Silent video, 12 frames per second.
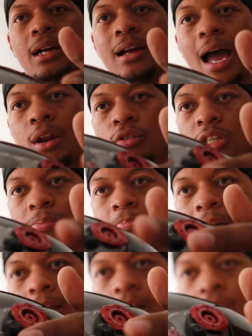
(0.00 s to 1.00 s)
uh, I noticed
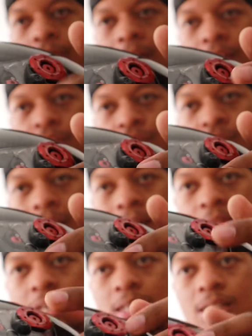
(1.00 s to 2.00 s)
my other visors don't
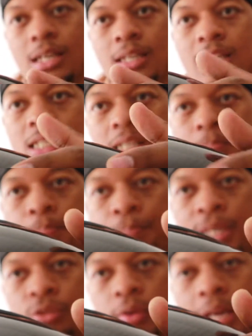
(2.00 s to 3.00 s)
have this, and this
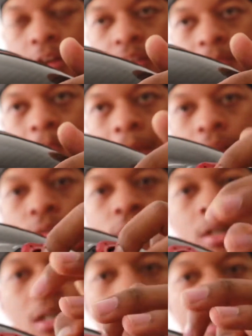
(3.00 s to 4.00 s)
piece right here is metal.
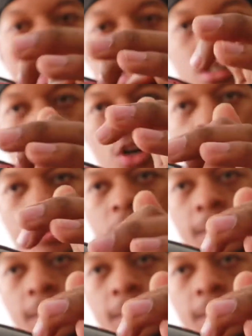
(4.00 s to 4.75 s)
That's dope.